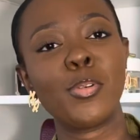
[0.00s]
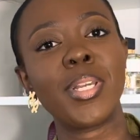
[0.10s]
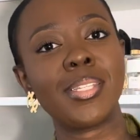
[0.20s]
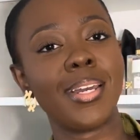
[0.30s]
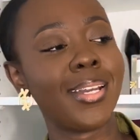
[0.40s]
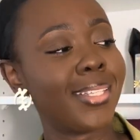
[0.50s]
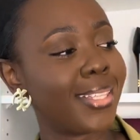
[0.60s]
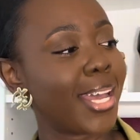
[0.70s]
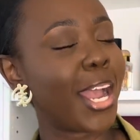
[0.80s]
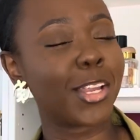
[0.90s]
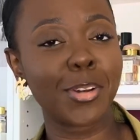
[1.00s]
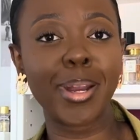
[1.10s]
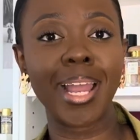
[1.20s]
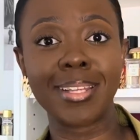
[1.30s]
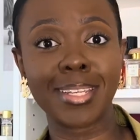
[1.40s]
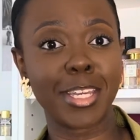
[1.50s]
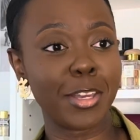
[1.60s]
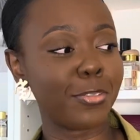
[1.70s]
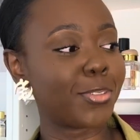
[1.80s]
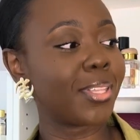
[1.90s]
excited that I got it as a
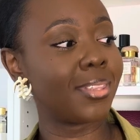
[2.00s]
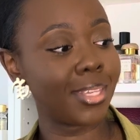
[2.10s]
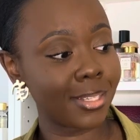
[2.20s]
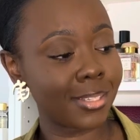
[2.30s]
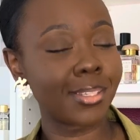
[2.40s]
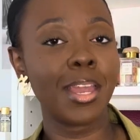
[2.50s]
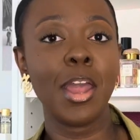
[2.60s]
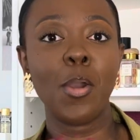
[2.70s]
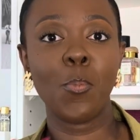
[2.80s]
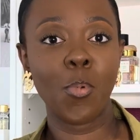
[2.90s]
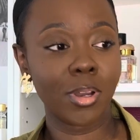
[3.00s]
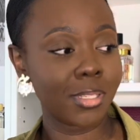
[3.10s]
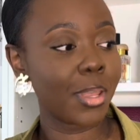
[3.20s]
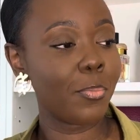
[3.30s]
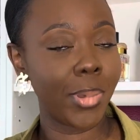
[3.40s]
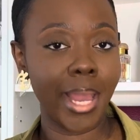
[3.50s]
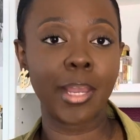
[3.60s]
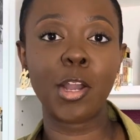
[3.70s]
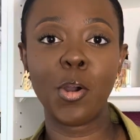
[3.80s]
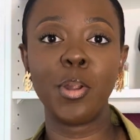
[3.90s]
gift. This was a
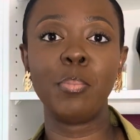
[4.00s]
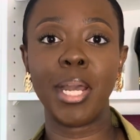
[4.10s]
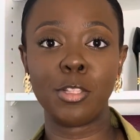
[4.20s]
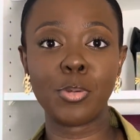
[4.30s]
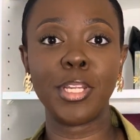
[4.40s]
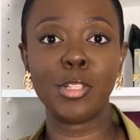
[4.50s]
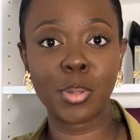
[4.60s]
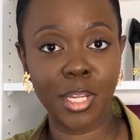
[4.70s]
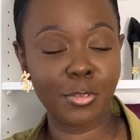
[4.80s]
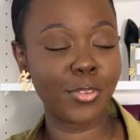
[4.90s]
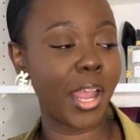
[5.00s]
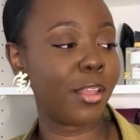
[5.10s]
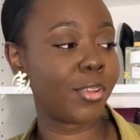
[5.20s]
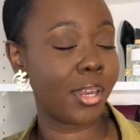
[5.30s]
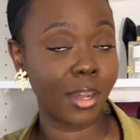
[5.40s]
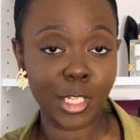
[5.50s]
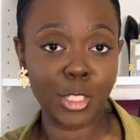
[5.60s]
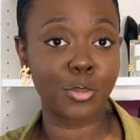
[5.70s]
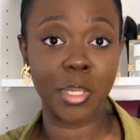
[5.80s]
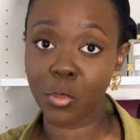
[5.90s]
bag on my 2025
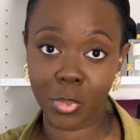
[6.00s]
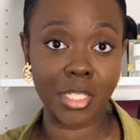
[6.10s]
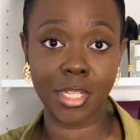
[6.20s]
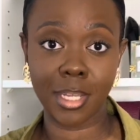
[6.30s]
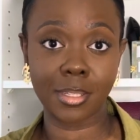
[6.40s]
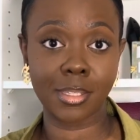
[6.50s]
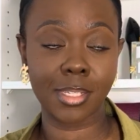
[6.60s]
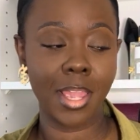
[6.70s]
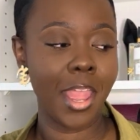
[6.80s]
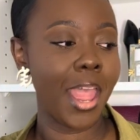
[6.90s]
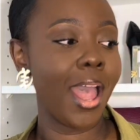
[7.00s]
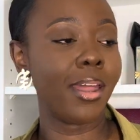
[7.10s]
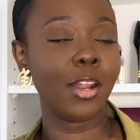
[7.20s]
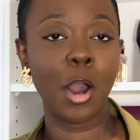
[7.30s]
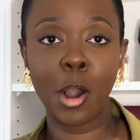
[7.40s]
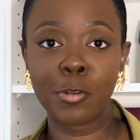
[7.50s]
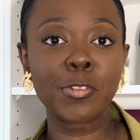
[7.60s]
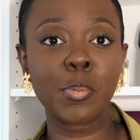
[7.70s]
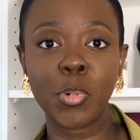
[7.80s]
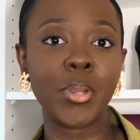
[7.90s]
luxury wish list, and
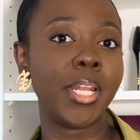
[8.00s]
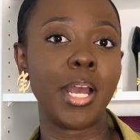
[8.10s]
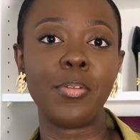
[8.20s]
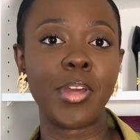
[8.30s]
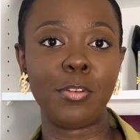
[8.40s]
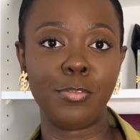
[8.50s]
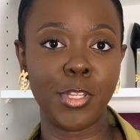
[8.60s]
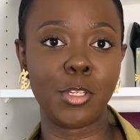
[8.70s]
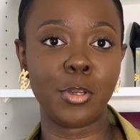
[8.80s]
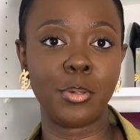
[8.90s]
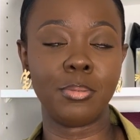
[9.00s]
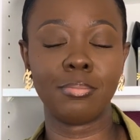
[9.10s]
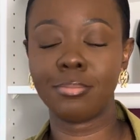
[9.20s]
after putting out that video,